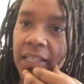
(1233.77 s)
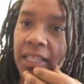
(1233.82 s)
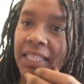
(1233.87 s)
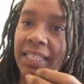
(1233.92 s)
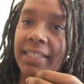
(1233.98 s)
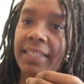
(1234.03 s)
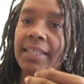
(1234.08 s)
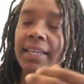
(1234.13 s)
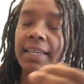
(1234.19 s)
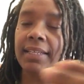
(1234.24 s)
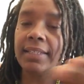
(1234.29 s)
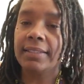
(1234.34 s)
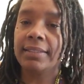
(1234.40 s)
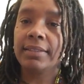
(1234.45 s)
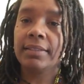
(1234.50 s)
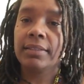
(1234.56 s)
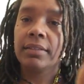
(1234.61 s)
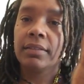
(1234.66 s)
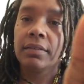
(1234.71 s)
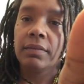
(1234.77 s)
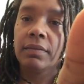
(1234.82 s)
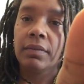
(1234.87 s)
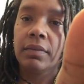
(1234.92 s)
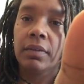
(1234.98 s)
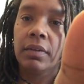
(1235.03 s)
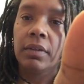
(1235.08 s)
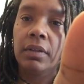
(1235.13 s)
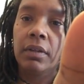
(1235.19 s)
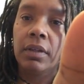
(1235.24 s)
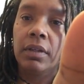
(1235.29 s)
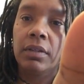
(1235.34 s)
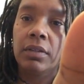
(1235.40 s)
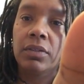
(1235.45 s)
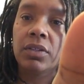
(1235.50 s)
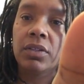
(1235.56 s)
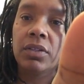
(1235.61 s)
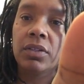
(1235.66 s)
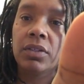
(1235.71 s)
Yes.
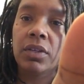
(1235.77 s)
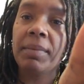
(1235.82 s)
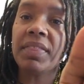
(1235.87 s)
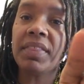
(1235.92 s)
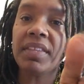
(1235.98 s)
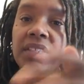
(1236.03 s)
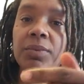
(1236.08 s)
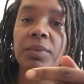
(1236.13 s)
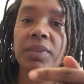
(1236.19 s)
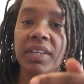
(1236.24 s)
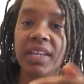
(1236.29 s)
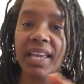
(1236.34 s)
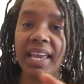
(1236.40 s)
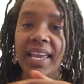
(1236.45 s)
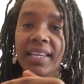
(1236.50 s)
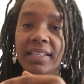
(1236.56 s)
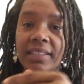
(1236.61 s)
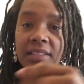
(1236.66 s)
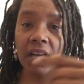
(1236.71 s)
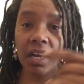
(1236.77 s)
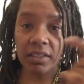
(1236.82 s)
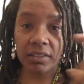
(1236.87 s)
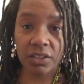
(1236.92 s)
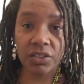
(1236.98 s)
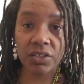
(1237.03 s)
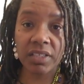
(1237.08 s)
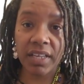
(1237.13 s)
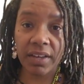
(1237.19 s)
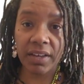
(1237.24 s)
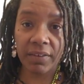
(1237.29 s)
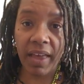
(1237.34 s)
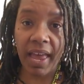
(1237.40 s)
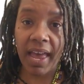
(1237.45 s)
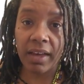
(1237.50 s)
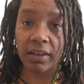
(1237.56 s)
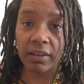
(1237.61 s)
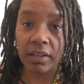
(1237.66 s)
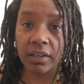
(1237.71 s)
So Amethyst Renee talked herself
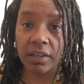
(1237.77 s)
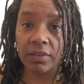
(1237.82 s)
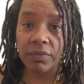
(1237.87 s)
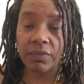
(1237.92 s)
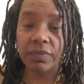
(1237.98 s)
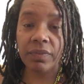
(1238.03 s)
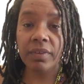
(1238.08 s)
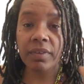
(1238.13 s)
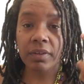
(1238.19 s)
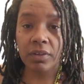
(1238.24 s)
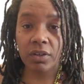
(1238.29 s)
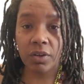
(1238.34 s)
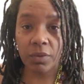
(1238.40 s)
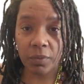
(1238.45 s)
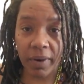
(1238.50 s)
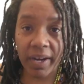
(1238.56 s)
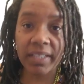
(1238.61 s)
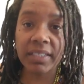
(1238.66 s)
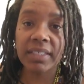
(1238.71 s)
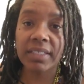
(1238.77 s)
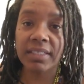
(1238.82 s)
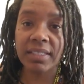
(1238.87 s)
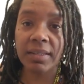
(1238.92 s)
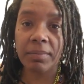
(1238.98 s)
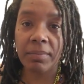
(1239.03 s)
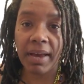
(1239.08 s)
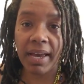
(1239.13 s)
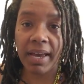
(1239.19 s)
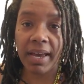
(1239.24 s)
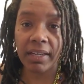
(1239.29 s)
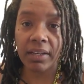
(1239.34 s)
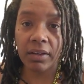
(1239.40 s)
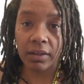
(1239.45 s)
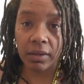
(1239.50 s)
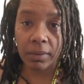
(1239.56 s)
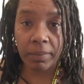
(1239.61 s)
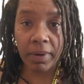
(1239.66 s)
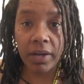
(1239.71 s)
out of correcting somebody
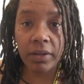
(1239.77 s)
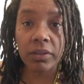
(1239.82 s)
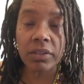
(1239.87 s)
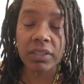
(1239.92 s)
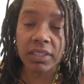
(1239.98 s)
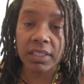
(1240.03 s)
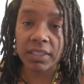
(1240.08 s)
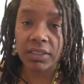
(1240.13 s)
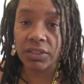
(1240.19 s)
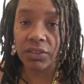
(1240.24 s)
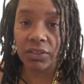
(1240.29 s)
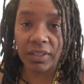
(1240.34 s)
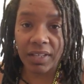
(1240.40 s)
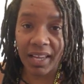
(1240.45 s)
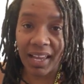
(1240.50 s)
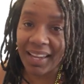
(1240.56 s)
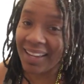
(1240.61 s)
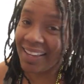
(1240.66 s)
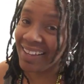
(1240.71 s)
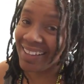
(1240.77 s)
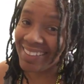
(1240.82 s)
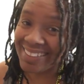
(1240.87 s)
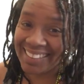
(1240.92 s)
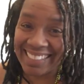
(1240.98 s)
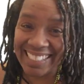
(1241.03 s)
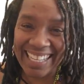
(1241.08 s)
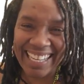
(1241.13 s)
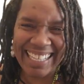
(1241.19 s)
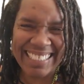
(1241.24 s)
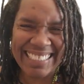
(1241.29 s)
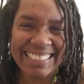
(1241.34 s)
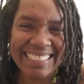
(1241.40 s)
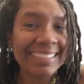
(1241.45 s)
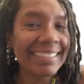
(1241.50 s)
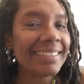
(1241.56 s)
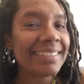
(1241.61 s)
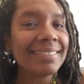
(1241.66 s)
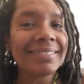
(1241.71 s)
on a post yesterday.
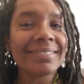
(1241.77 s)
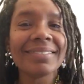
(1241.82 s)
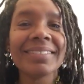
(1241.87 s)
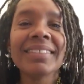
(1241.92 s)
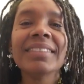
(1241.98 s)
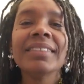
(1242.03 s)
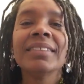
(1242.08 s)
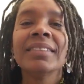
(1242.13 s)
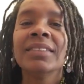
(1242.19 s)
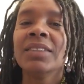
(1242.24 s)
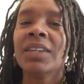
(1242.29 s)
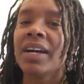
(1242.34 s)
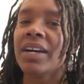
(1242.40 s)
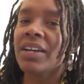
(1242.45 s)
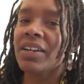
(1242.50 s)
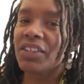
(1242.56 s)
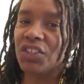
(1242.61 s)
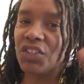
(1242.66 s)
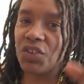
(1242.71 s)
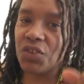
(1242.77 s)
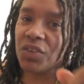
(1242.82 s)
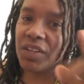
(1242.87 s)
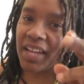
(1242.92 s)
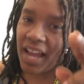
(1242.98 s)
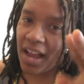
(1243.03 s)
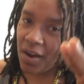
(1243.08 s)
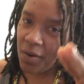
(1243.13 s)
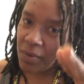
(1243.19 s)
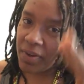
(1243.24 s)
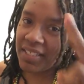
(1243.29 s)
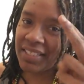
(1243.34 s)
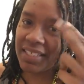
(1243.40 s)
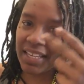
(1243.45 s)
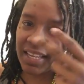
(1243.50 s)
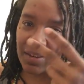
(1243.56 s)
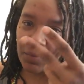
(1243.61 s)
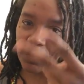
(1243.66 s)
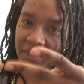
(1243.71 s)
Oh, you and I always
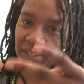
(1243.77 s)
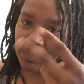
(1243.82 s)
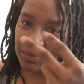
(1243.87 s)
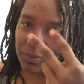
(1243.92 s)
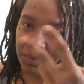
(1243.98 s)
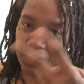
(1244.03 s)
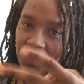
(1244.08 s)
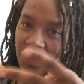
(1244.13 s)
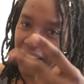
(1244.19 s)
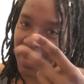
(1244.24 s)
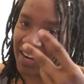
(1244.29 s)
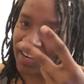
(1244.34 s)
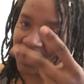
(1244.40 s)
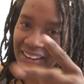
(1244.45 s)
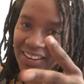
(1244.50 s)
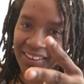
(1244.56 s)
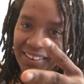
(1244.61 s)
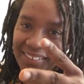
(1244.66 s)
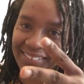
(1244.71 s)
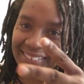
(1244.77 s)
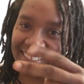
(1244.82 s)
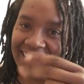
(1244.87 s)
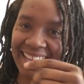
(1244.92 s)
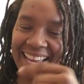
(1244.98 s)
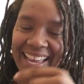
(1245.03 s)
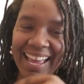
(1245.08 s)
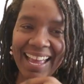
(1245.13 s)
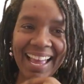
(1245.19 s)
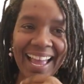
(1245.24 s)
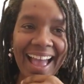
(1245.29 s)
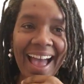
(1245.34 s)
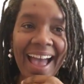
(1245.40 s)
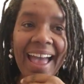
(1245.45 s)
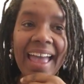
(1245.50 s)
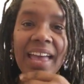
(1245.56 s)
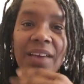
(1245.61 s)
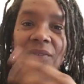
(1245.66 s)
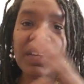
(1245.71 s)
saying we right here. I
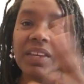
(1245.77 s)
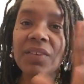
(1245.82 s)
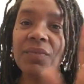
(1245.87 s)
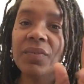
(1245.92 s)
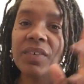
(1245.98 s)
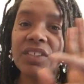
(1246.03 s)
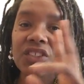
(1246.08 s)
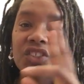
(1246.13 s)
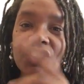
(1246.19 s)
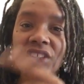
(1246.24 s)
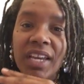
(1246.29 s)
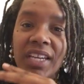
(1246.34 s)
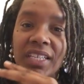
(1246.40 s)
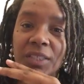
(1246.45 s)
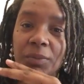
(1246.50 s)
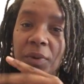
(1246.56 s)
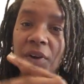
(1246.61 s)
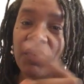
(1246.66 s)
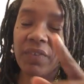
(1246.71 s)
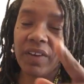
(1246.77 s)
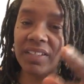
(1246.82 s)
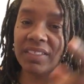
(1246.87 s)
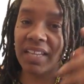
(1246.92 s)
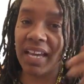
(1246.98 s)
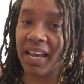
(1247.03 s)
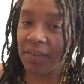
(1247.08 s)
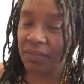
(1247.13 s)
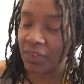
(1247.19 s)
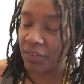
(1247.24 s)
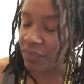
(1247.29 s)
have even changed profiles. I have to